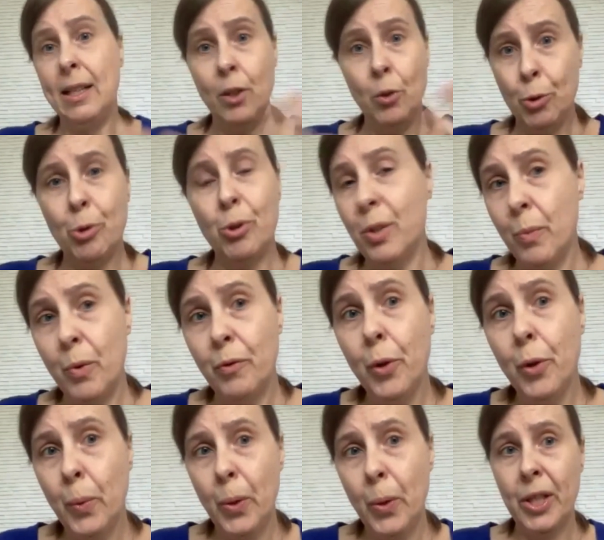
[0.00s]
and also some of
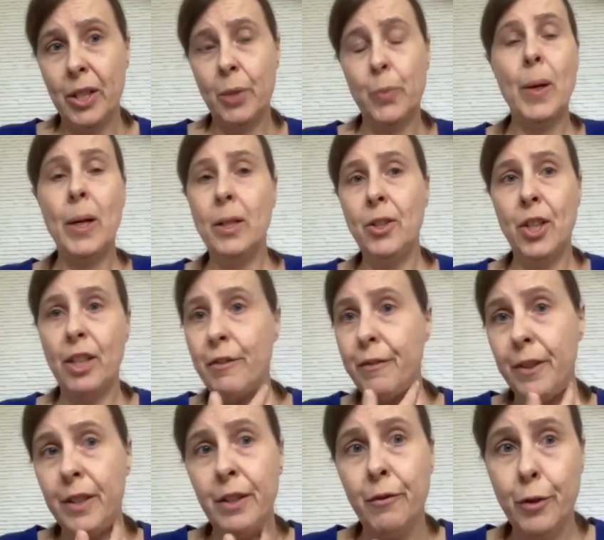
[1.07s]
your work as well,
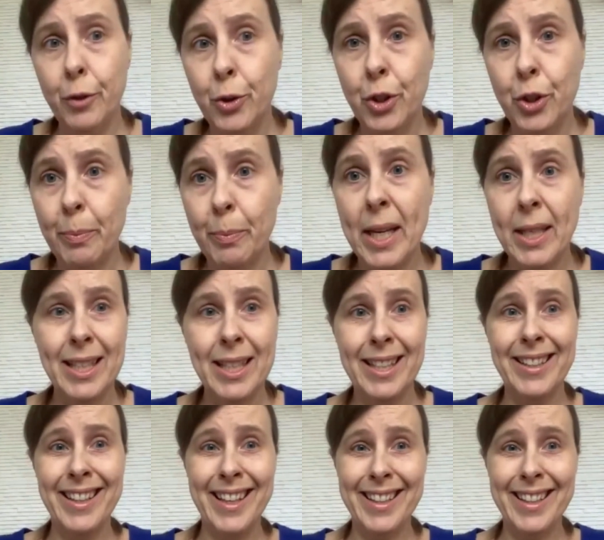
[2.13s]
Jennifer, in future making,